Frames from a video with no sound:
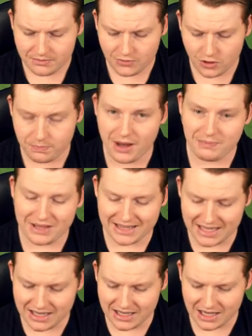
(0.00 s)
Or
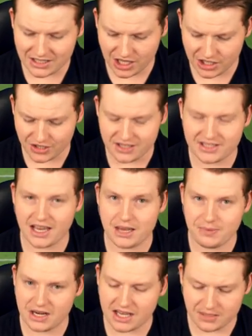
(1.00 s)
Papali, as I should
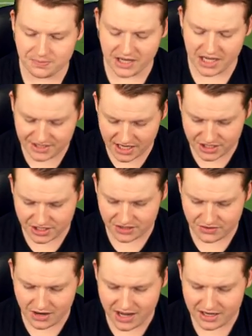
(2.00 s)
say. Better get the
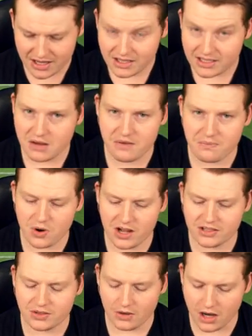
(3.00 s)
pronunciations right. Same with
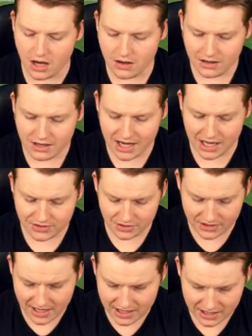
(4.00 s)
Brian too. Oh, I can't
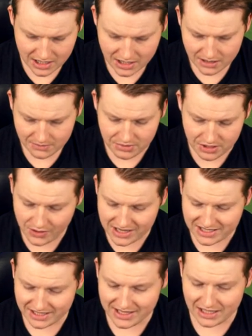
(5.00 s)
do that. The
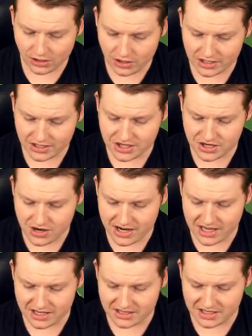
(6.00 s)
Queensland, they're looking to
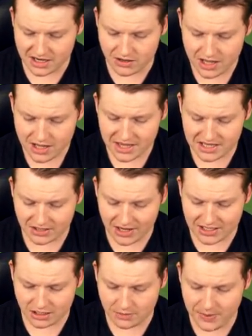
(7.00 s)
strike here still. That's a
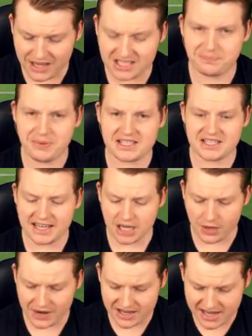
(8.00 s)
nice little pass. It's Big
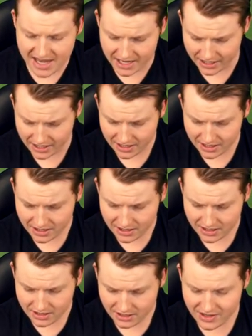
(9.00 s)
Tino again.
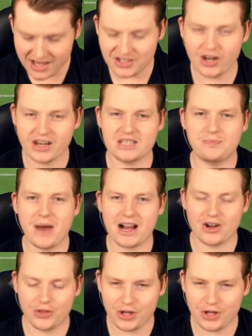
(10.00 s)
Well, he's on his back.